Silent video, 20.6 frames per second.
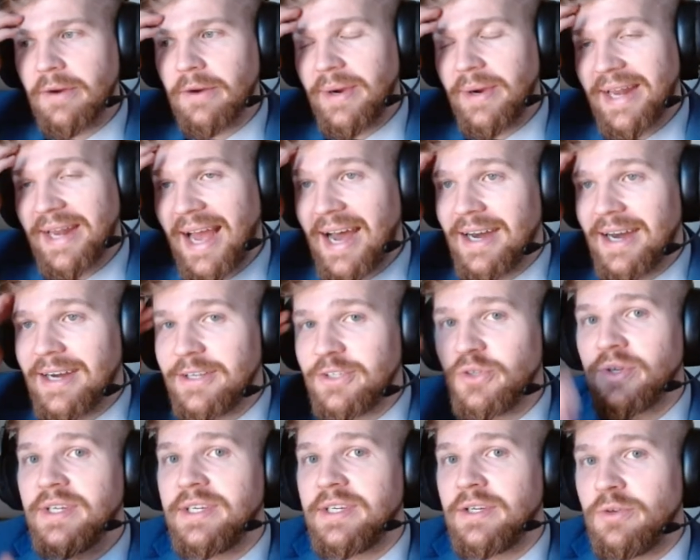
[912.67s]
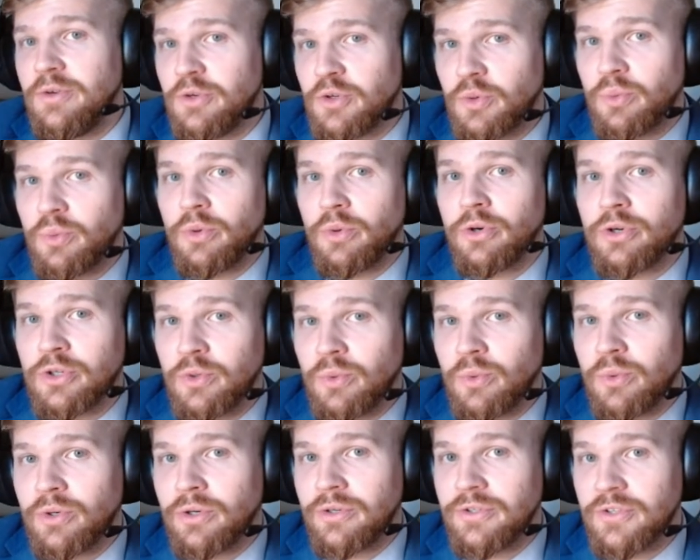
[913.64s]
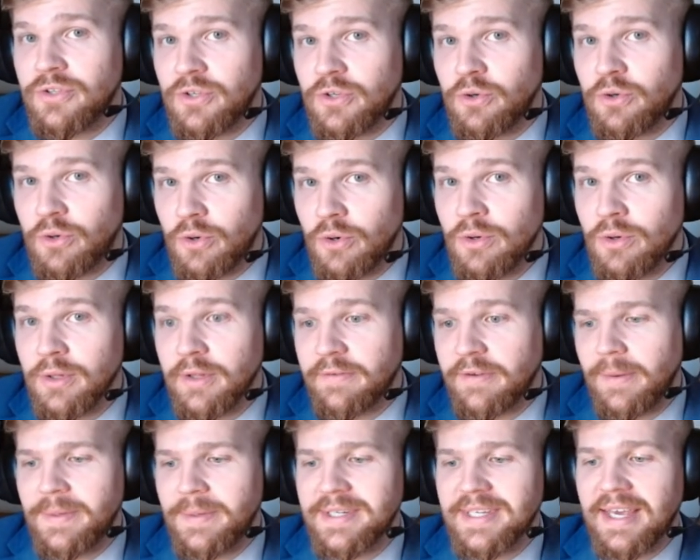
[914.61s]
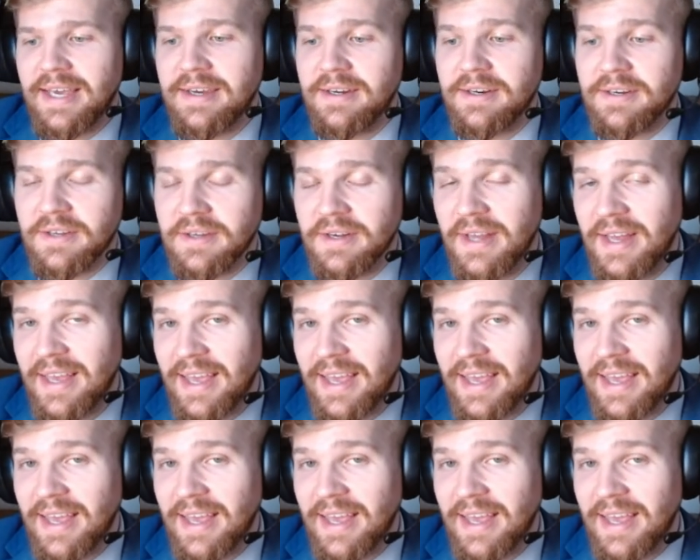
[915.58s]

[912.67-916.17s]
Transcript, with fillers: right as you continue to work towards your goal of coming to canada